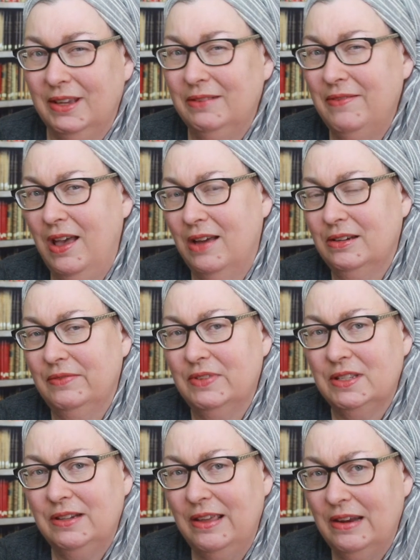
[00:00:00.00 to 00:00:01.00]
In fact, if
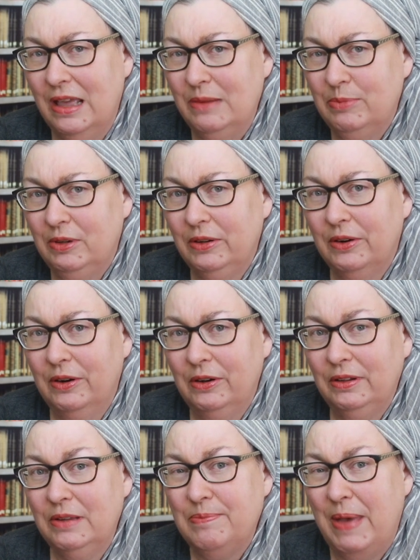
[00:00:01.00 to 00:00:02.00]
it's late April or
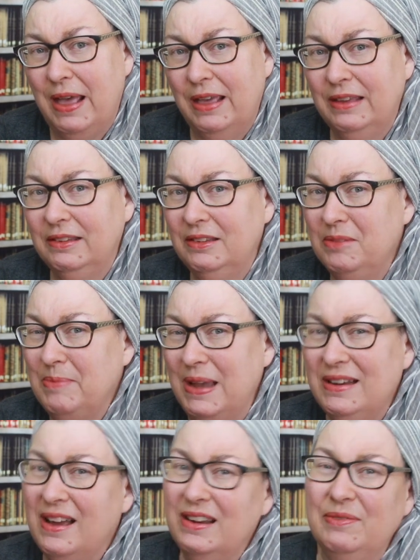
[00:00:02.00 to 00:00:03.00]
early May, you
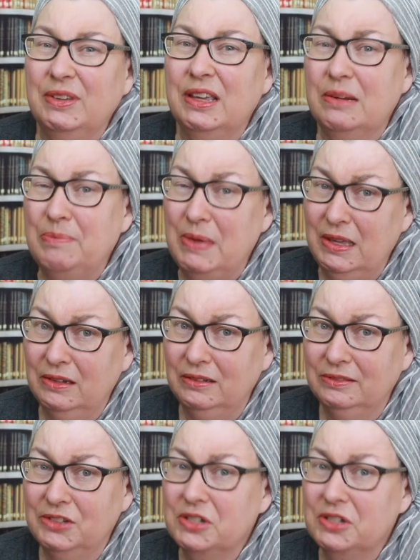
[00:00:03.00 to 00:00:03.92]
might not even get a meal,